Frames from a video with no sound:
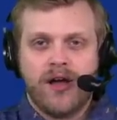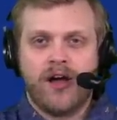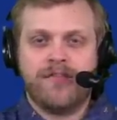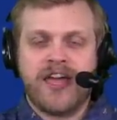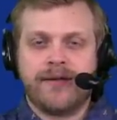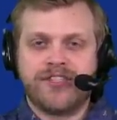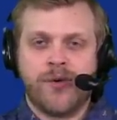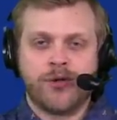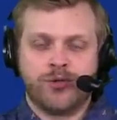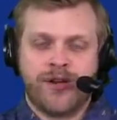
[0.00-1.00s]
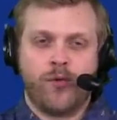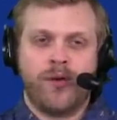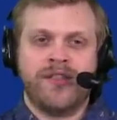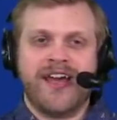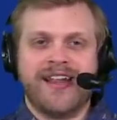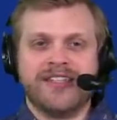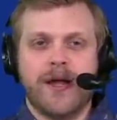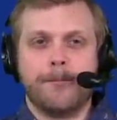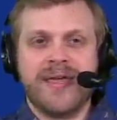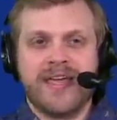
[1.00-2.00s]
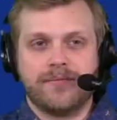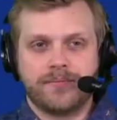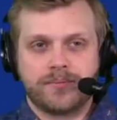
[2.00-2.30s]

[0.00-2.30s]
of the NFC West, whichever one that ends up being.